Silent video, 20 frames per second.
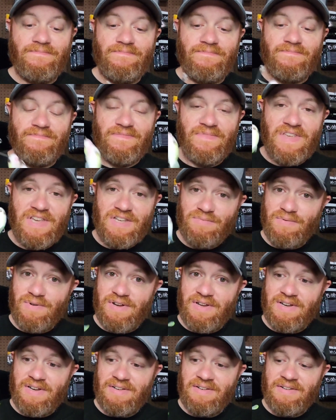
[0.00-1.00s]
This
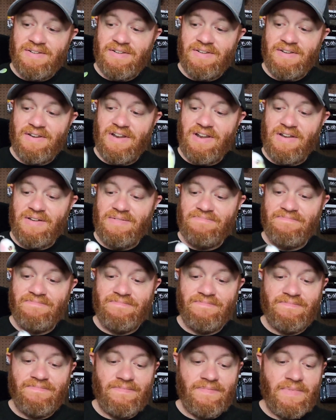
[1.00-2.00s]
one,
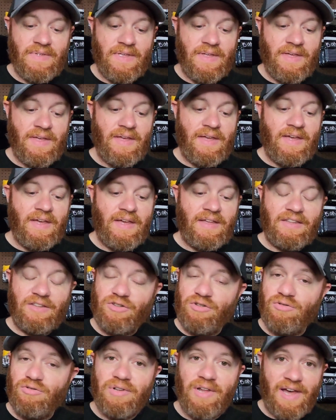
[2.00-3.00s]

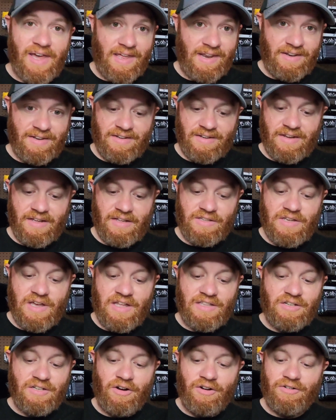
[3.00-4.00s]
too light.
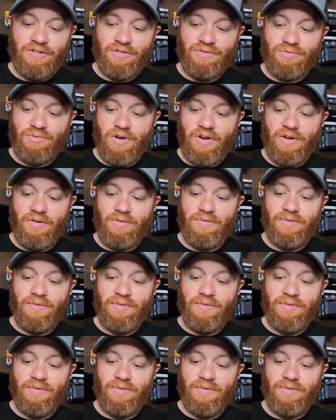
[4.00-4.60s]
It's hard to throw.